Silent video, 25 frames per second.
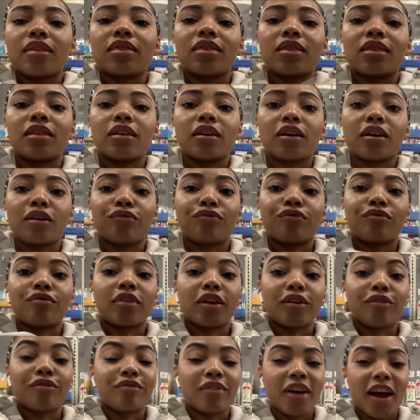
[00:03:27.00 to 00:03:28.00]
The
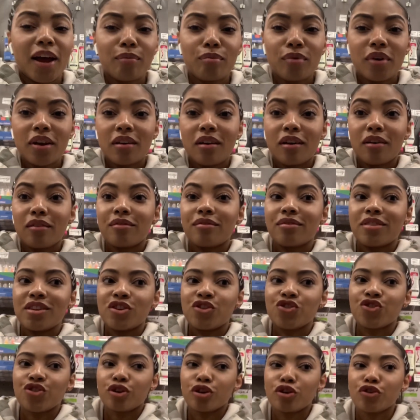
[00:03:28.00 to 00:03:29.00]
fabric of these
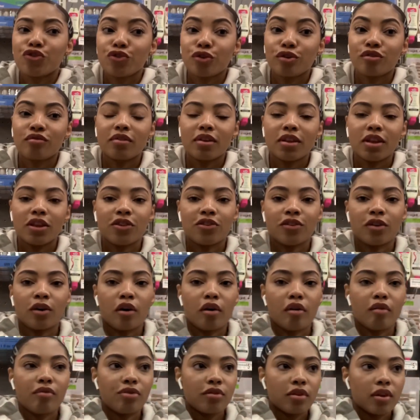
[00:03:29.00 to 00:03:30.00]
shirts are really
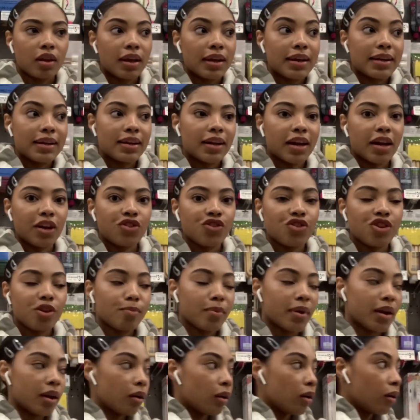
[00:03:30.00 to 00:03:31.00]
soft. They're like not cheap at
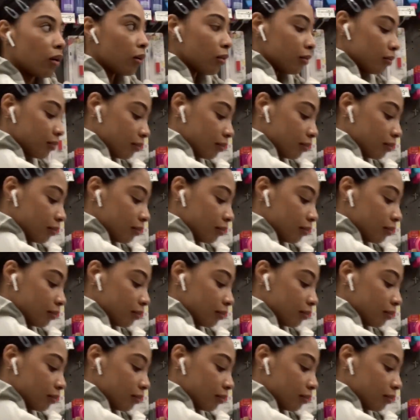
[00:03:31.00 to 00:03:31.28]
all.